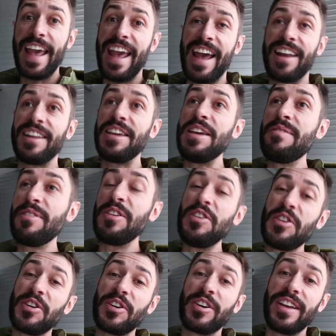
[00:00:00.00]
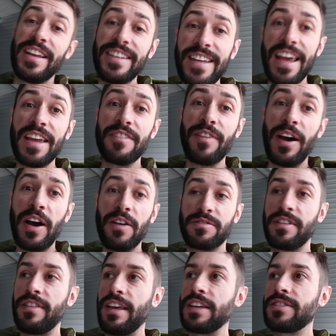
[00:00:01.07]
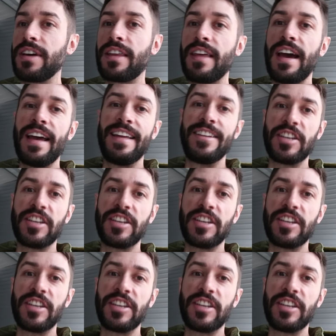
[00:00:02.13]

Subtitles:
and even your intake valves and things like that,